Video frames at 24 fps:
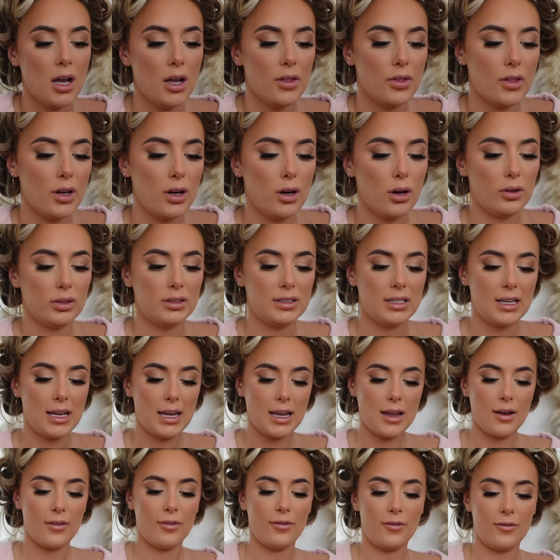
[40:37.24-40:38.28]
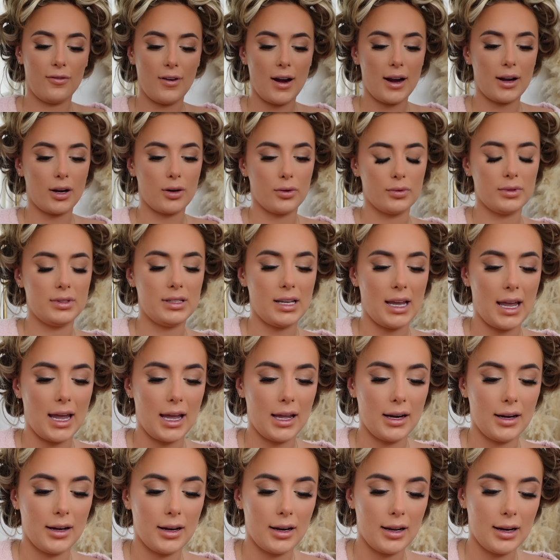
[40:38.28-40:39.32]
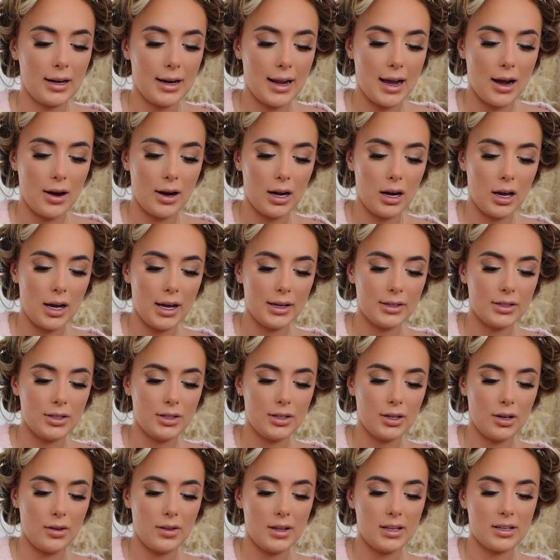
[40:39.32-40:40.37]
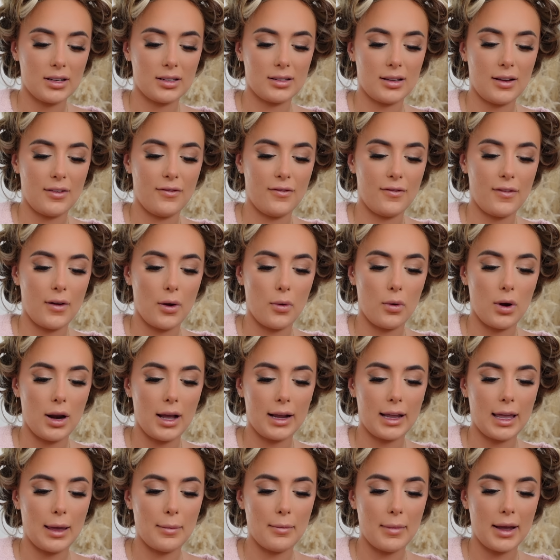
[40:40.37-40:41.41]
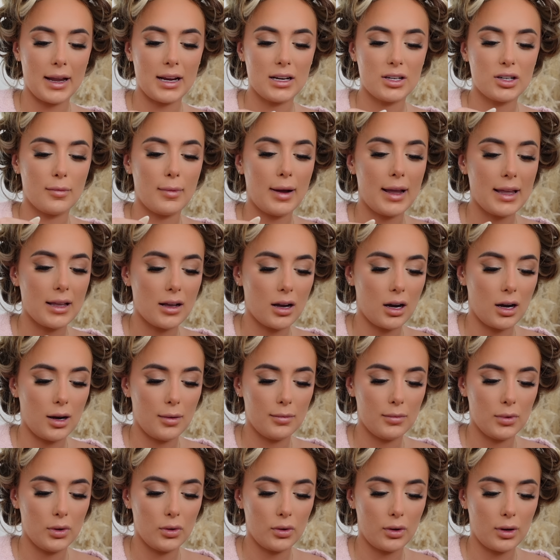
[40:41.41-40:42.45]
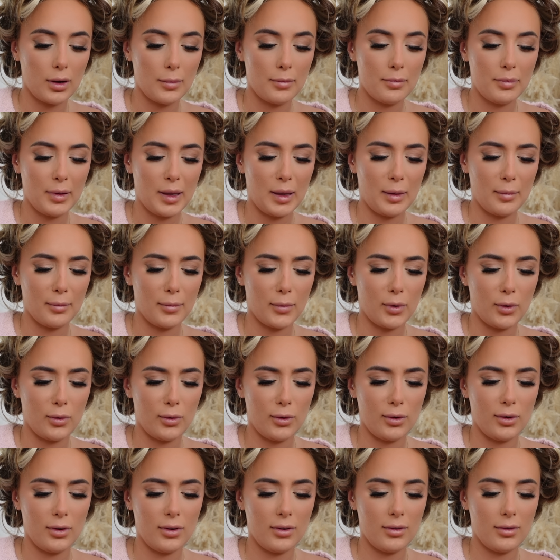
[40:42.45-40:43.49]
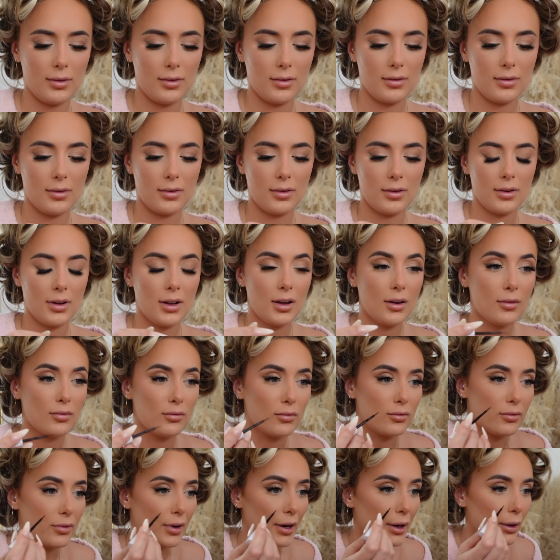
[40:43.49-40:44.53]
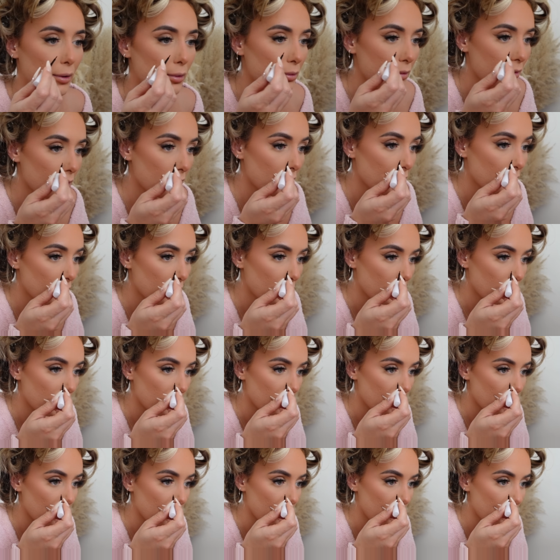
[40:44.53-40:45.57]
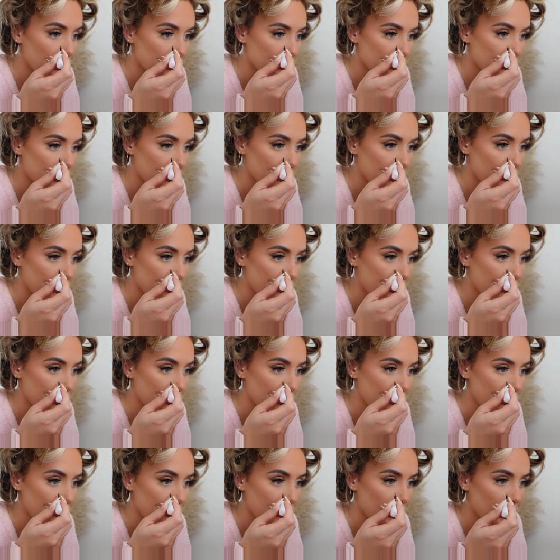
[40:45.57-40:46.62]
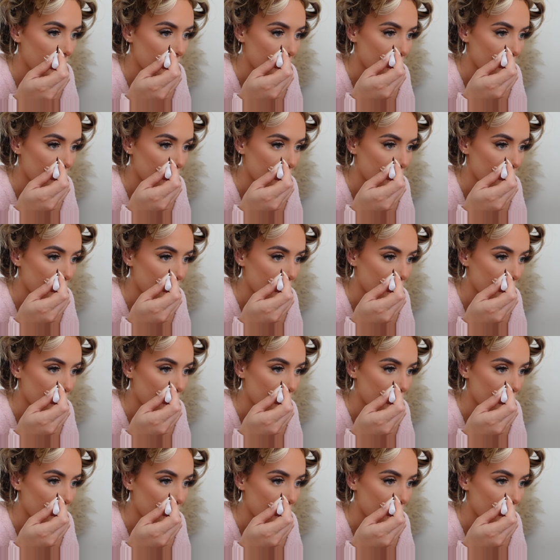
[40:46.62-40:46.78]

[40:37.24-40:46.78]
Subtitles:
The Lottie Freckle tin. Now I like to do this because I feel like it makes your makeup look a bit more real and not as heavy.